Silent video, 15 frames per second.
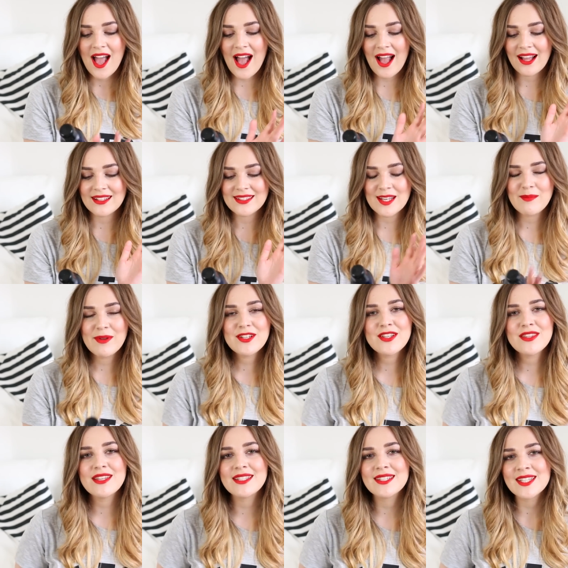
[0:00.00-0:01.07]
And I
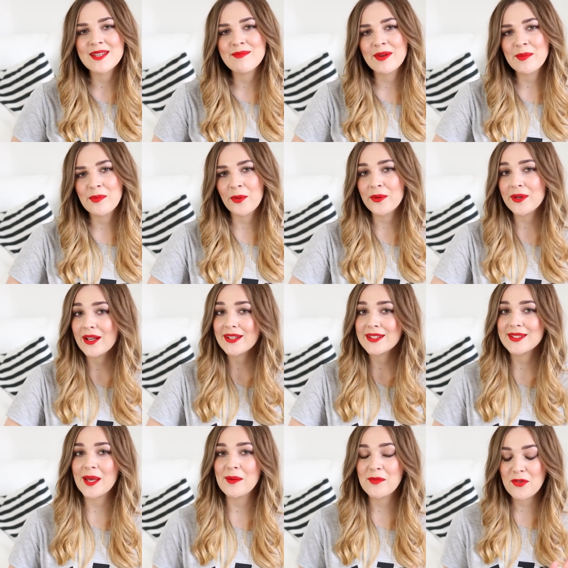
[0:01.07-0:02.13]
mentioned this in my
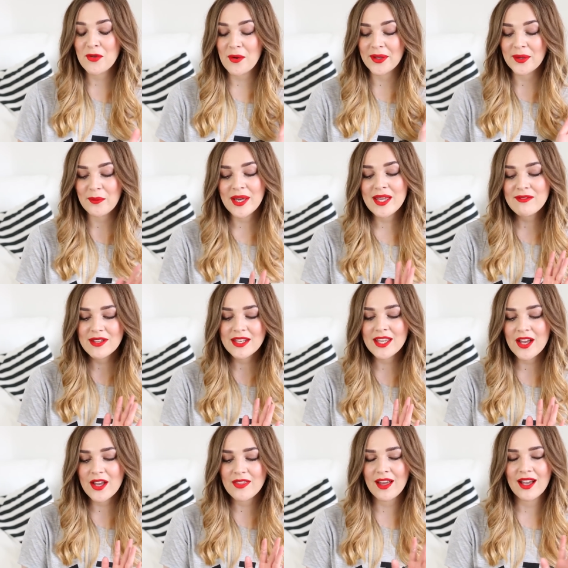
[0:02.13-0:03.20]
products I'm throwing away
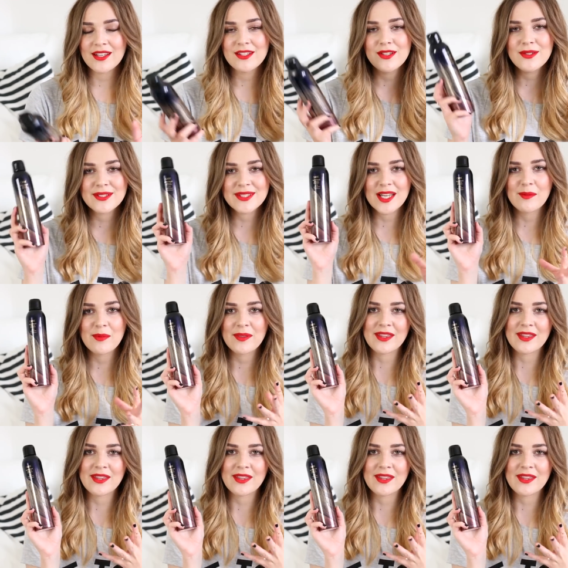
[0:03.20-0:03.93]
video that I used up